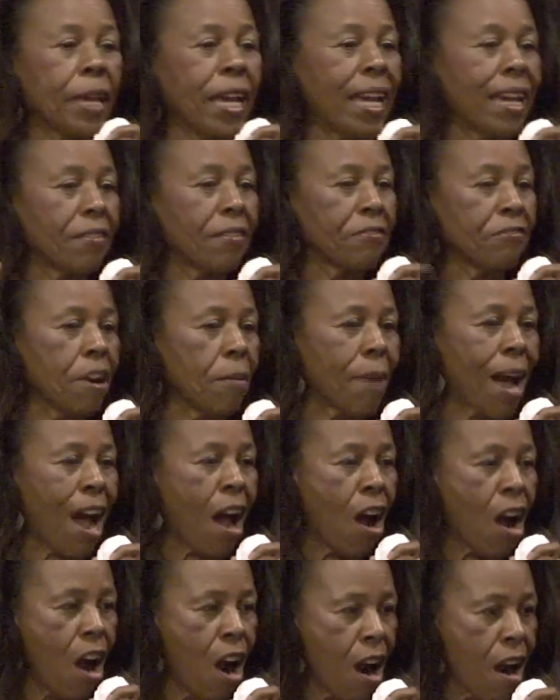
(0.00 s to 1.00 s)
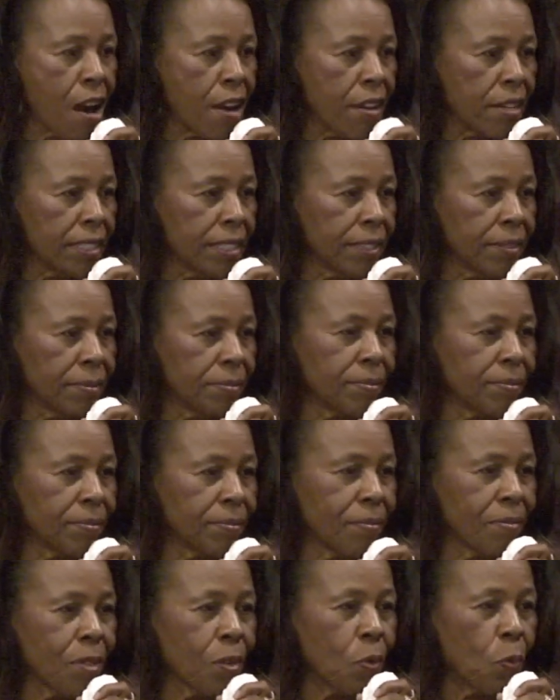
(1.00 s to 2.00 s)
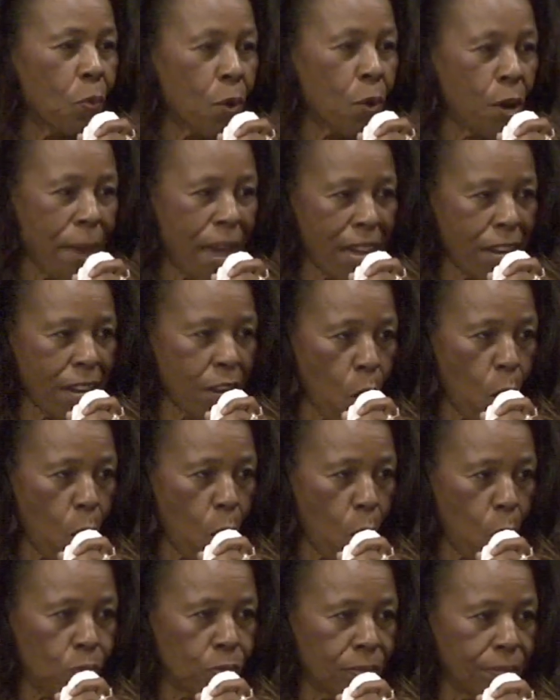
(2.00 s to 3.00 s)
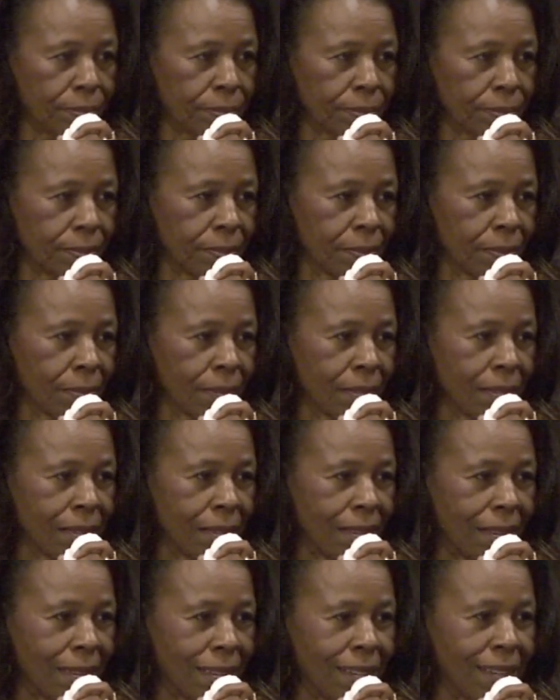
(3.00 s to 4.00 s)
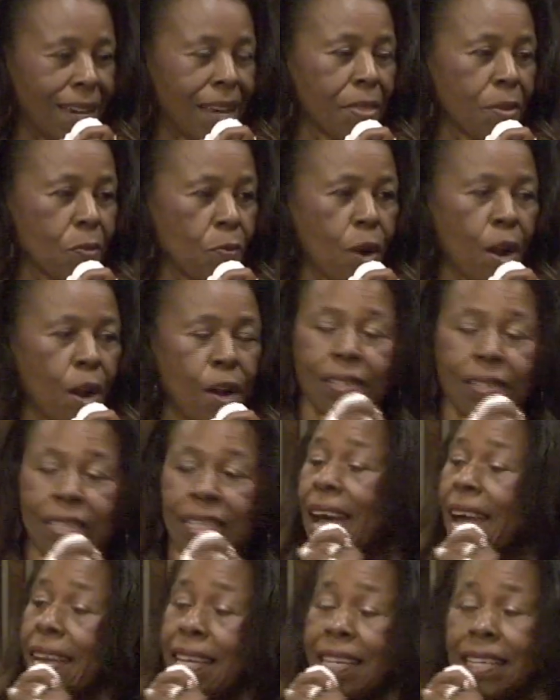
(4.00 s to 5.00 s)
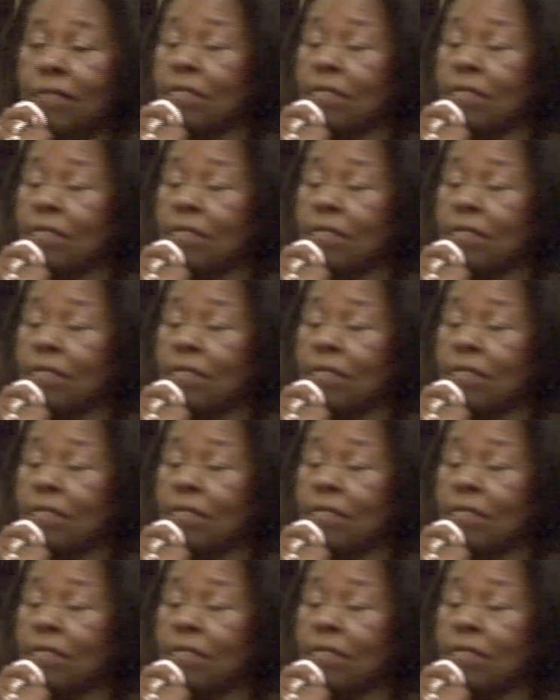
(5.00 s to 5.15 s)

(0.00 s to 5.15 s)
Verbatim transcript: When we repent from our heart, we're made whole. In other